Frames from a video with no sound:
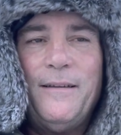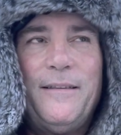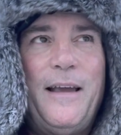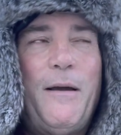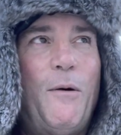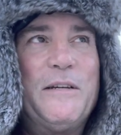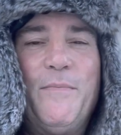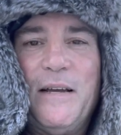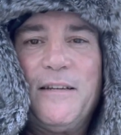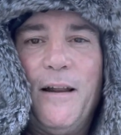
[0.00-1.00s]
they always
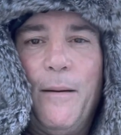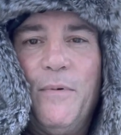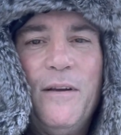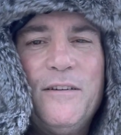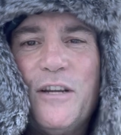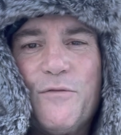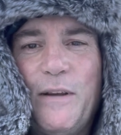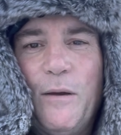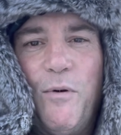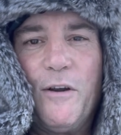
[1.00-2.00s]
mess it up. Just
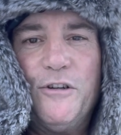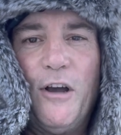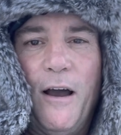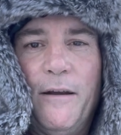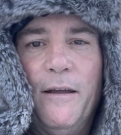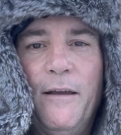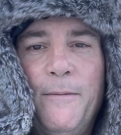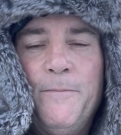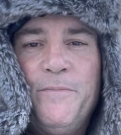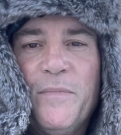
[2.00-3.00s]
read the book of John,
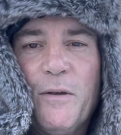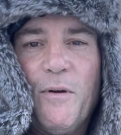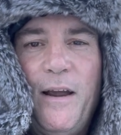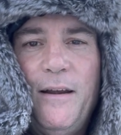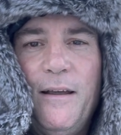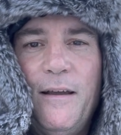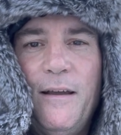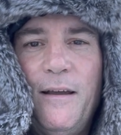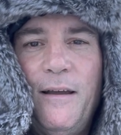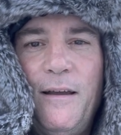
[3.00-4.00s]
right?
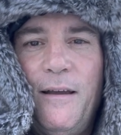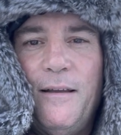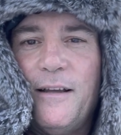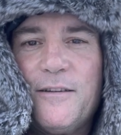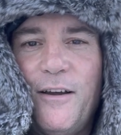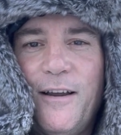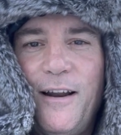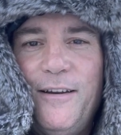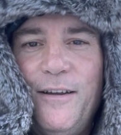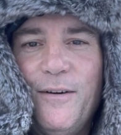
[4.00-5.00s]
That's all you got
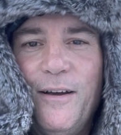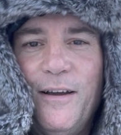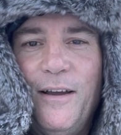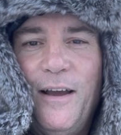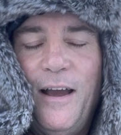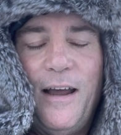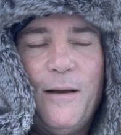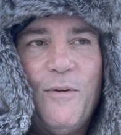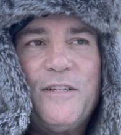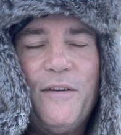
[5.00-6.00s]
to do. And
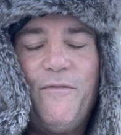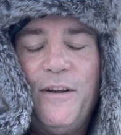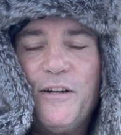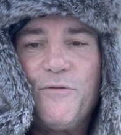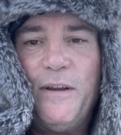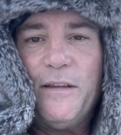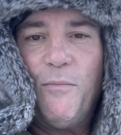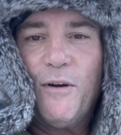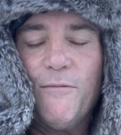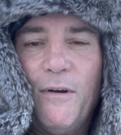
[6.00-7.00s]
then once you finish finished reading the
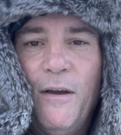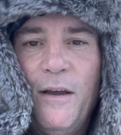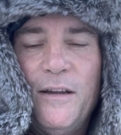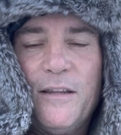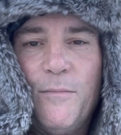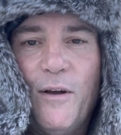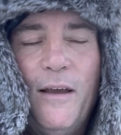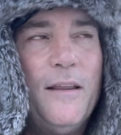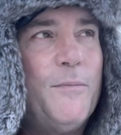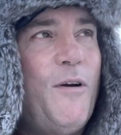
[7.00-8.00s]
book of the book,
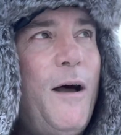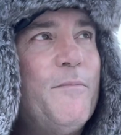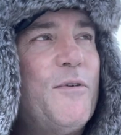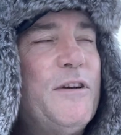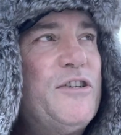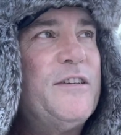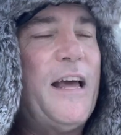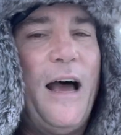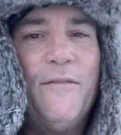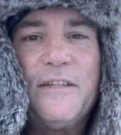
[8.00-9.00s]
the problem Christians
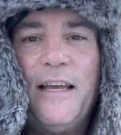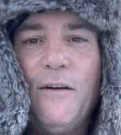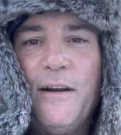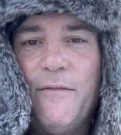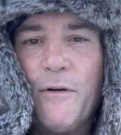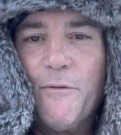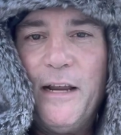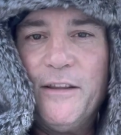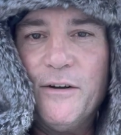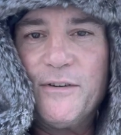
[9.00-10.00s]
have is they don't even
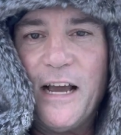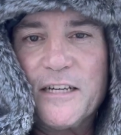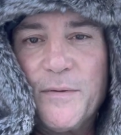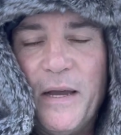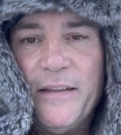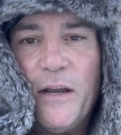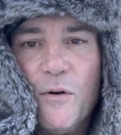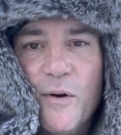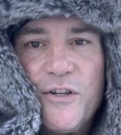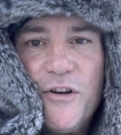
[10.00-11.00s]
read the New Testament and they go
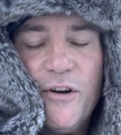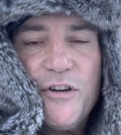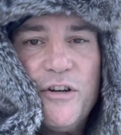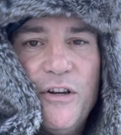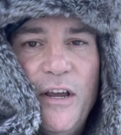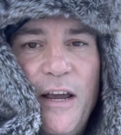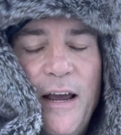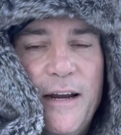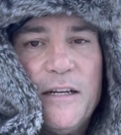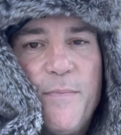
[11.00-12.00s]
to a church
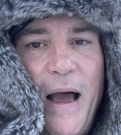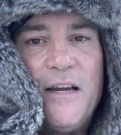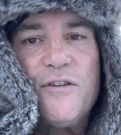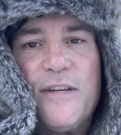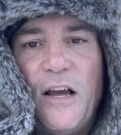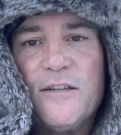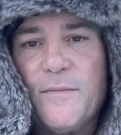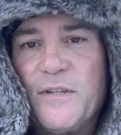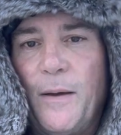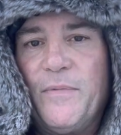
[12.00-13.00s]
and this pastor tells
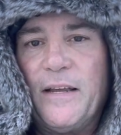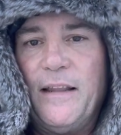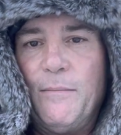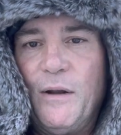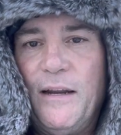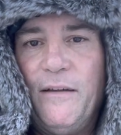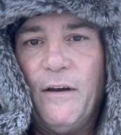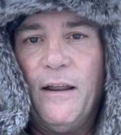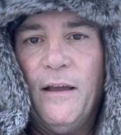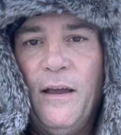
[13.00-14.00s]
them something and they believe
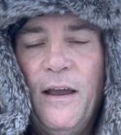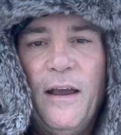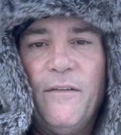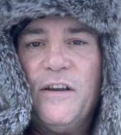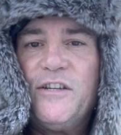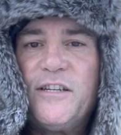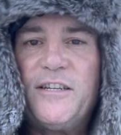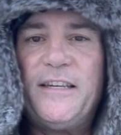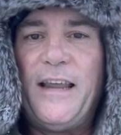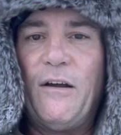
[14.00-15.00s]
it. If you just
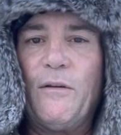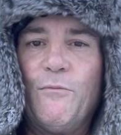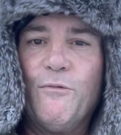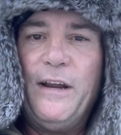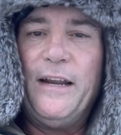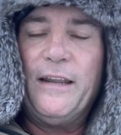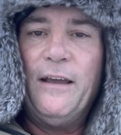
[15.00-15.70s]
sit down and read